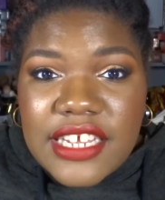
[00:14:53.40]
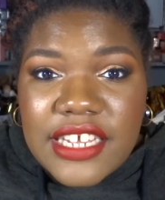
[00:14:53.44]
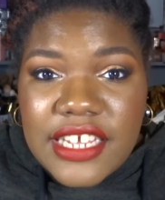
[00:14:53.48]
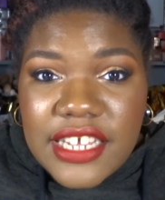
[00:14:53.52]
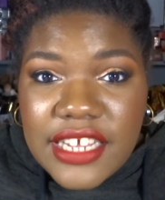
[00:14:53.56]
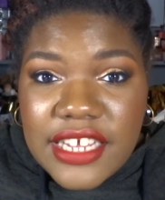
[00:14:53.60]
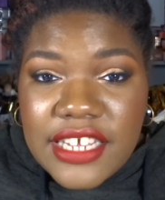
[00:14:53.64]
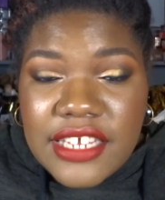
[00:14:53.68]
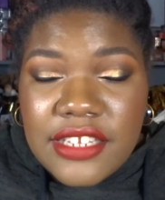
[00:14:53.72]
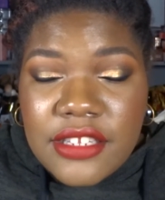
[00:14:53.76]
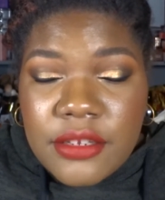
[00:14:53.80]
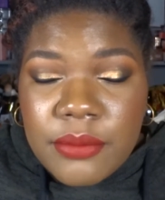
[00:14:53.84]

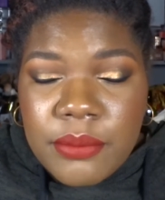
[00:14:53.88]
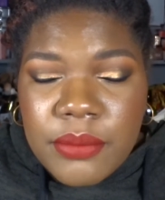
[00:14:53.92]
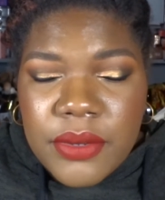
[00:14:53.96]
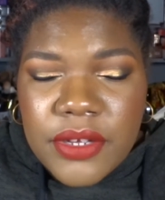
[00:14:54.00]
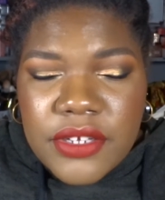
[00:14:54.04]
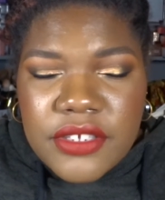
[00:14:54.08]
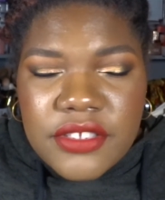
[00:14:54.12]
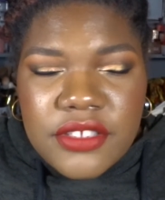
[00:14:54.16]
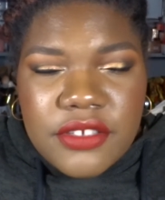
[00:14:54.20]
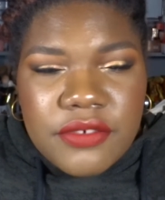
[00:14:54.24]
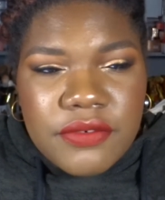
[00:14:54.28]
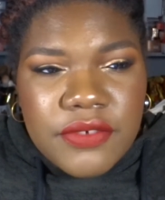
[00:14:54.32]
in the
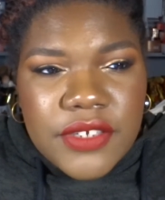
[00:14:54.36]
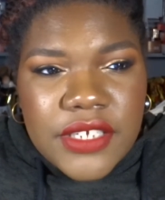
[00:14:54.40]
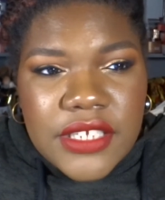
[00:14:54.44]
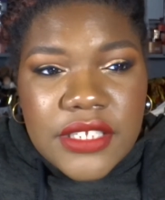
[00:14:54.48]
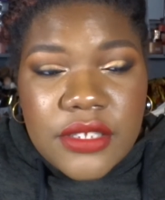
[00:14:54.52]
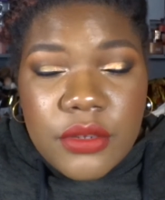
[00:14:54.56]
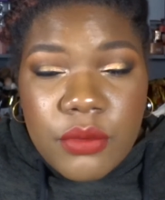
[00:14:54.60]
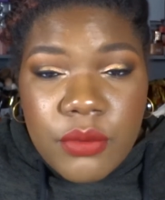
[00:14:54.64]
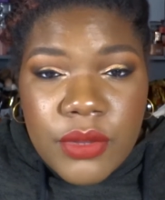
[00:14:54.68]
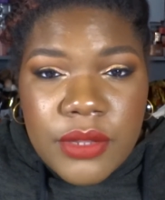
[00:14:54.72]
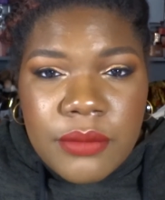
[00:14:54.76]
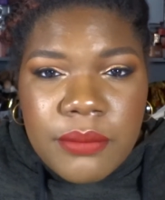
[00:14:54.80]
post
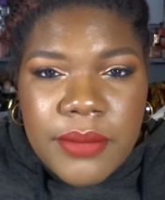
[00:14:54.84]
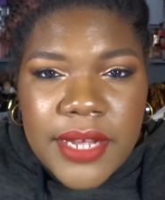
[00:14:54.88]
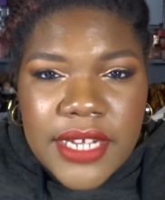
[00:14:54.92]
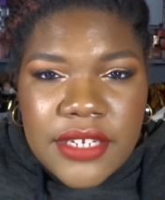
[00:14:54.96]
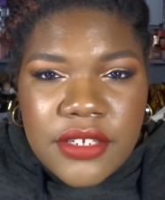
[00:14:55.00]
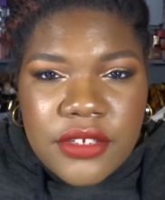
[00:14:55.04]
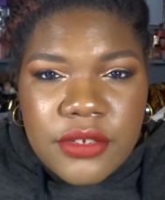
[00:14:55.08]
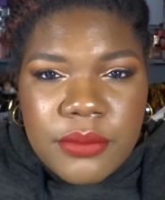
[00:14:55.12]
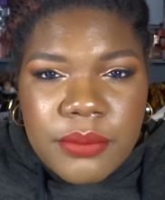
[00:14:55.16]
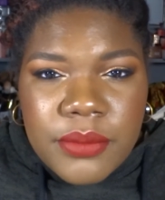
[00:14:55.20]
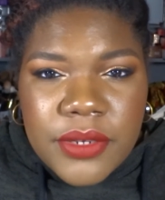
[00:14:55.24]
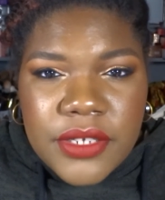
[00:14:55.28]
office, went back to
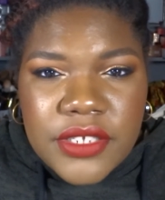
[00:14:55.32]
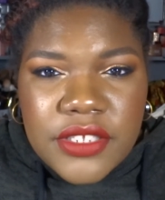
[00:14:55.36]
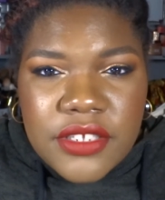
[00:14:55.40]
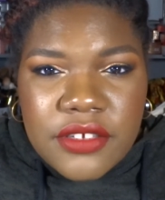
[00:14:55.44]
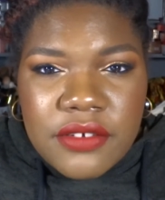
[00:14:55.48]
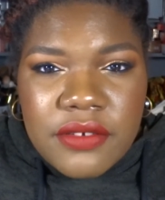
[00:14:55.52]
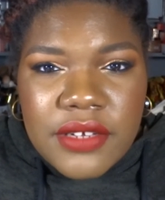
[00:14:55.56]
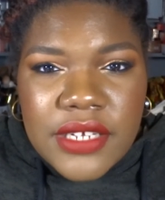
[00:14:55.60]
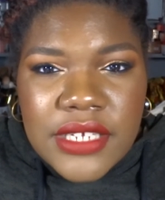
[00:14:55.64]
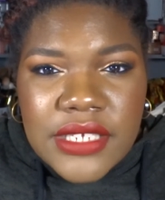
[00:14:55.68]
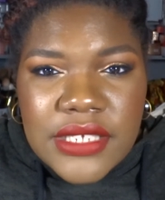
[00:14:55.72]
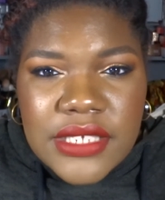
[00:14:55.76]
the post
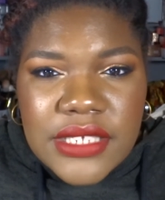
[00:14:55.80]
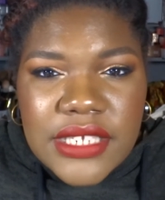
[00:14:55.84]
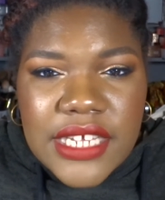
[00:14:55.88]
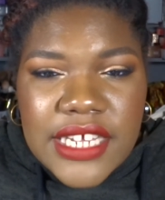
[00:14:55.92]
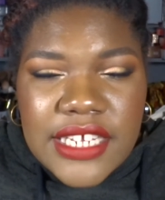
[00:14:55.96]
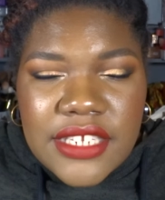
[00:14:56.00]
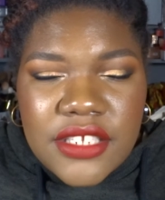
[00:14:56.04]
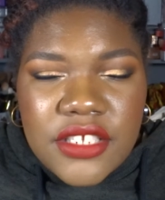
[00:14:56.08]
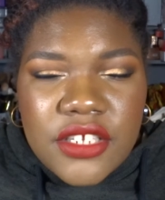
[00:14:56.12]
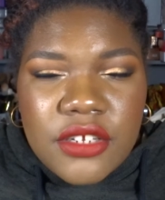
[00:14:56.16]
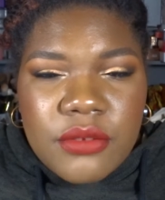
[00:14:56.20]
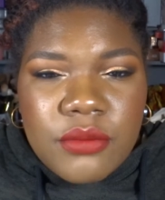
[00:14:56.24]
office,
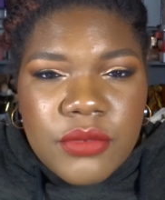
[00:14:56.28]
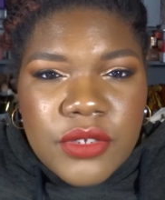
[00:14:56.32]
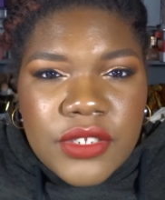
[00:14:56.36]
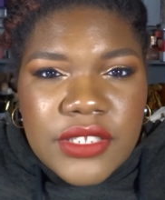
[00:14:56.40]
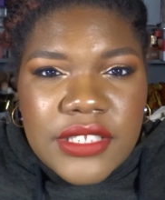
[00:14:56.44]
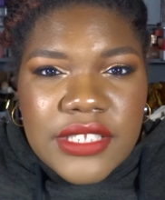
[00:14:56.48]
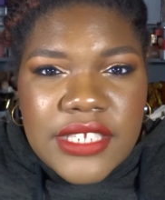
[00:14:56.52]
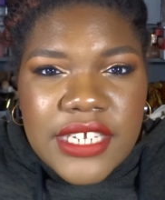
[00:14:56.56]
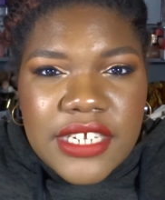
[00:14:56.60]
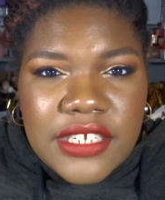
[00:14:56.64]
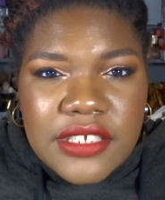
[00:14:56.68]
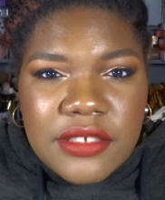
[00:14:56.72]
and someone
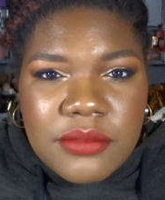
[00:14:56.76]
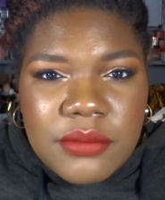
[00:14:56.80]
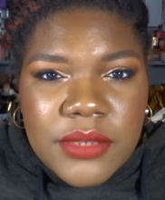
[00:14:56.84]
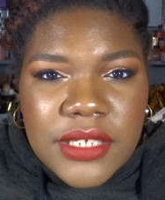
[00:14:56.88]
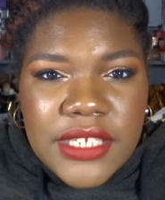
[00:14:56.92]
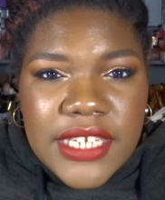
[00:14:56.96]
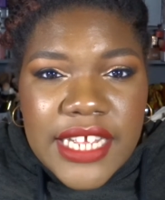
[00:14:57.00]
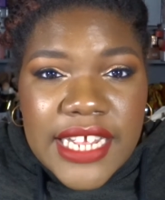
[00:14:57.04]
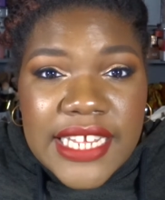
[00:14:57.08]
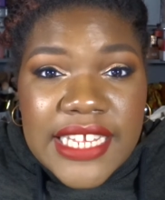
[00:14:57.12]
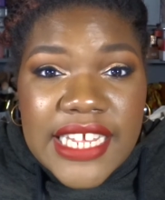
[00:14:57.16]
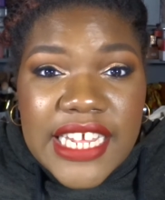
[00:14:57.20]
tells me
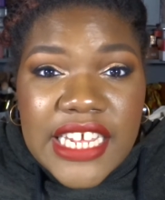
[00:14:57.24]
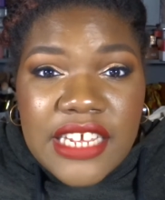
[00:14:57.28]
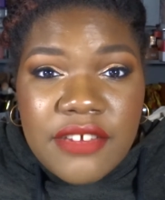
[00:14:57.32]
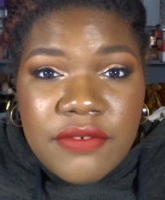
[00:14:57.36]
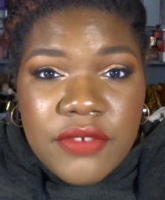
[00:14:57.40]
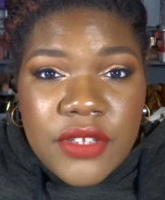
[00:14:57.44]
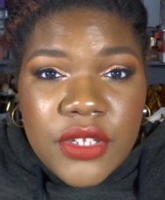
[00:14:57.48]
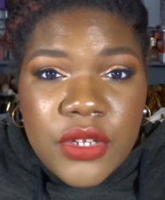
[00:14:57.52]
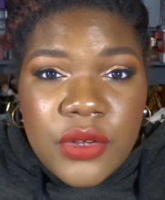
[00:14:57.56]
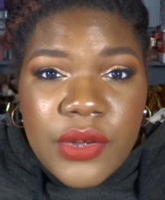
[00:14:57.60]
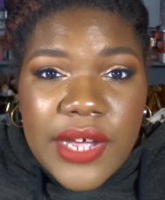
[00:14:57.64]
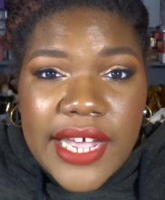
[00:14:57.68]
that
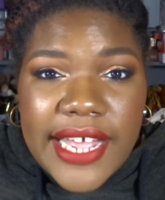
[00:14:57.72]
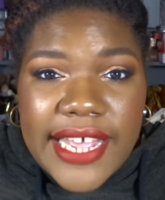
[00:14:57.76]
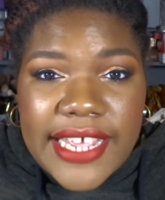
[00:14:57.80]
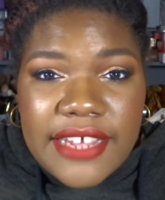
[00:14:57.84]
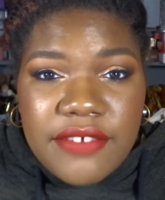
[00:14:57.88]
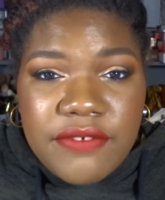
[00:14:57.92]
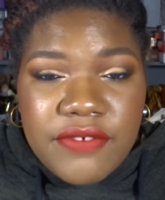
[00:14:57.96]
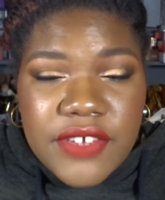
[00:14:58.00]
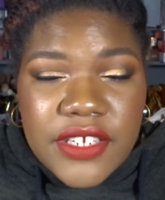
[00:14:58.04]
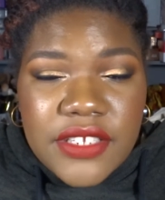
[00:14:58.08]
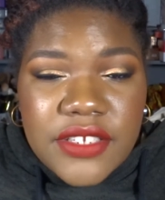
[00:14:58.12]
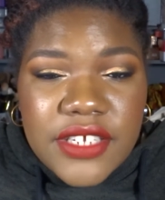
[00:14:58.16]
even though I
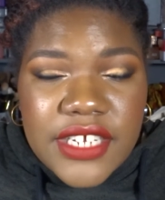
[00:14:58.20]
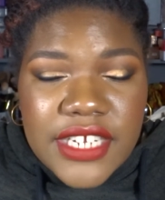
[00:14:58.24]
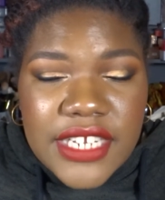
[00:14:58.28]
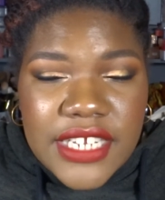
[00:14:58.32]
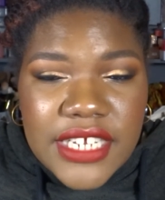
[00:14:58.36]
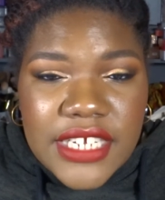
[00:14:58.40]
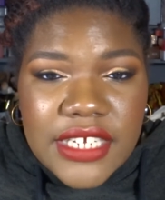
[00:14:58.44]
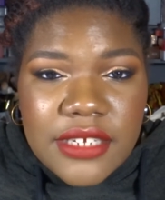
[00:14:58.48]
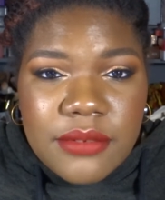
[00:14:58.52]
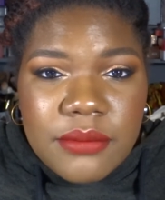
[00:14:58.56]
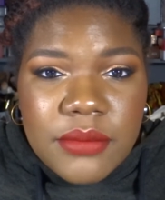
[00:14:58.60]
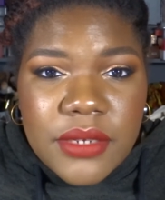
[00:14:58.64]
filled the
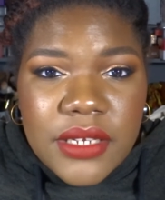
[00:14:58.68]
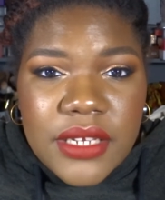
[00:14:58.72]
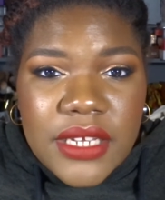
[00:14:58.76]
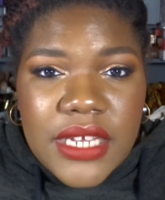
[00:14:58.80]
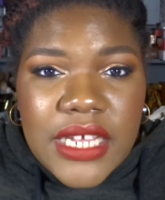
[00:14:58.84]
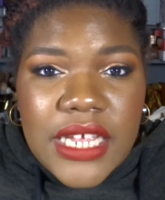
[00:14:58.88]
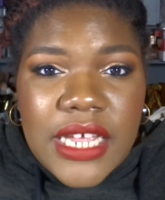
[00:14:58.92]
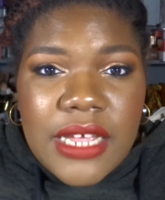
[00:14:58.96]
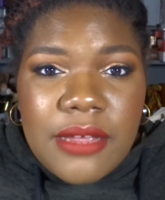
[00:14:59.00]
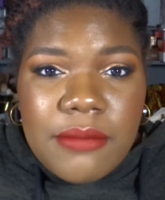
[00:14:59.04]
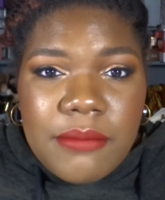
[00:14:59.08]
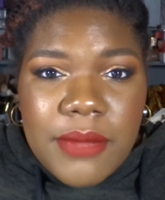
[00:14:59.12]
claim,
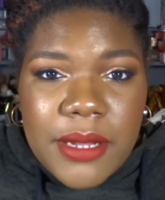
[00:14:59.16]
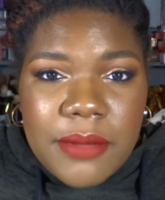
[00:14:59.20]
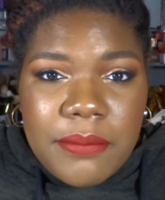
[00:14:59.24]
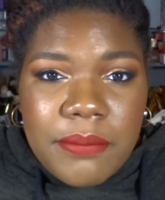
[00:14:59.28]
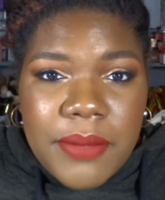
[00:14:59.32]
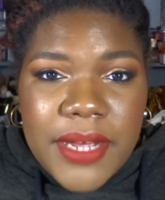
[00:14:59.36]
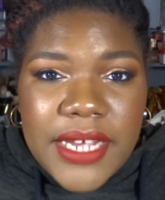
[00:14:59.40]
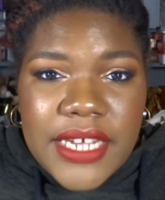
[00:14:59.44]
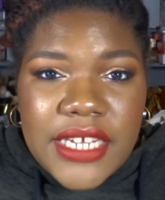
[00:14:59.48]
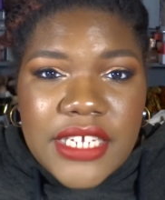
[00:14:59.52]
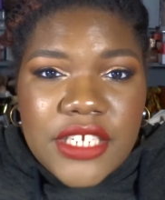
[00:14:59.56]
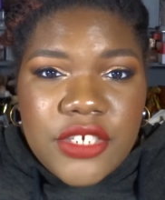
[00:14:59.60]
my
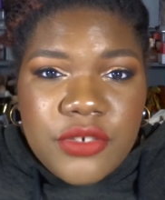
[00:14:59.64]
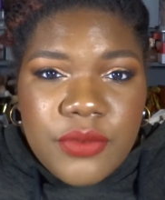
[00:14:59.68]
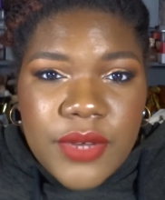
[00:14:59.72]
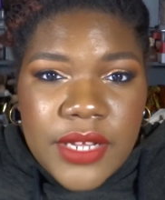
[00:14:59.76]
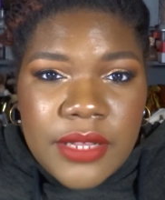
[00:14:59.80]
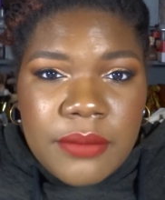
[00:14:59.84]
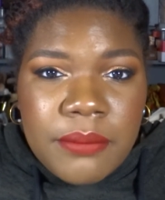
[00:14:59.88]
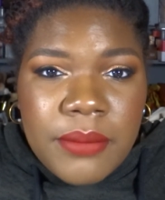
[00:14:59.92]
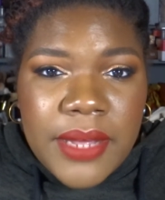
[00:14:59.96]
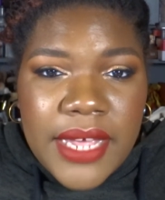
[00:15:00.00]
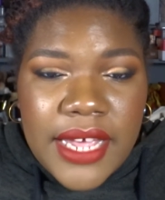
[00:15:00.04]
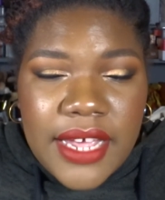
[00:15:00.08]
package
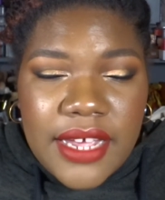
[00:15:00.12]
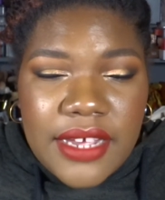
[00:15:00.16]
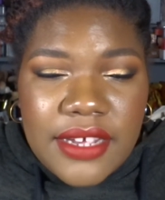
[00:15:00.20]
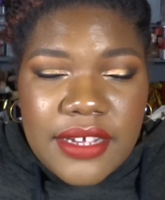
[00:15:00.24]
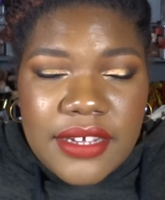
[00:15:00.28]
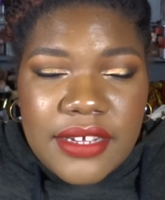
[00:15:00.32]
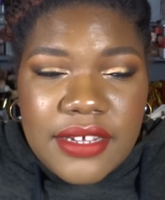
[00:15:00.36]
went back.